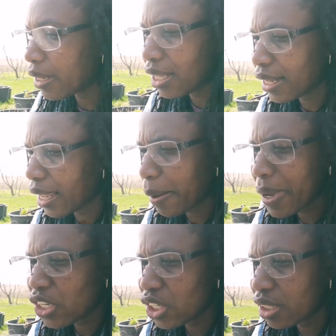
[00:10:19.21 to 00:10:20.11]
I think, like I
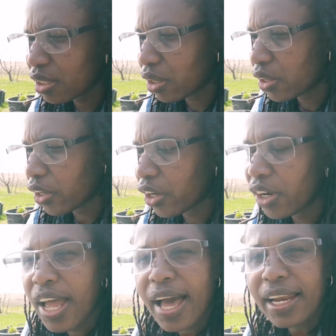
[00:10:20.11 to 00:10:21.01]
mentioned earlier,
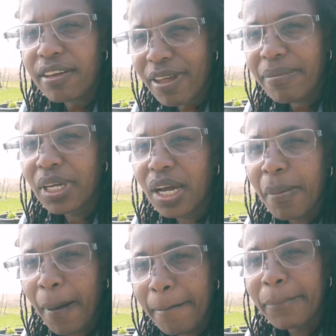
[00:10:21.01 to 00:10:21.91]
I leave them to
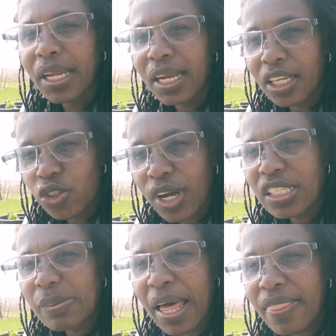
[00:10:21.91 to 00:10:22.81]
come up. Then I
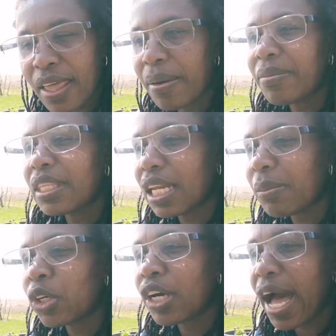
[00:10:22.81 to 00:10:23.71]
transplant them. Then
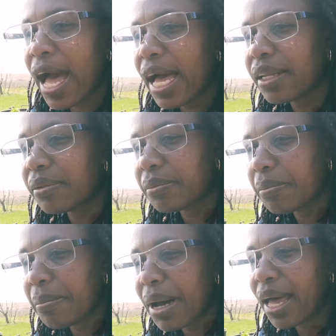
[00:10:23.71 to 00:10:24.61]
I'm gonna add
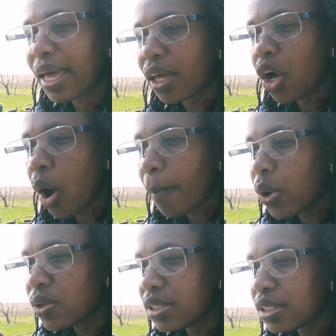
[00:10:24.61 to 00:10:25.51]
my
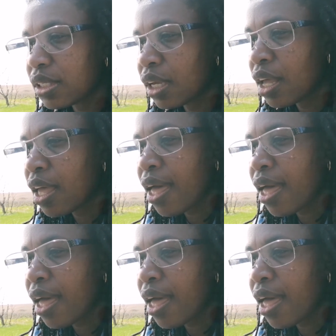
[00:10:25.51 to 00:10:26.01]
compost,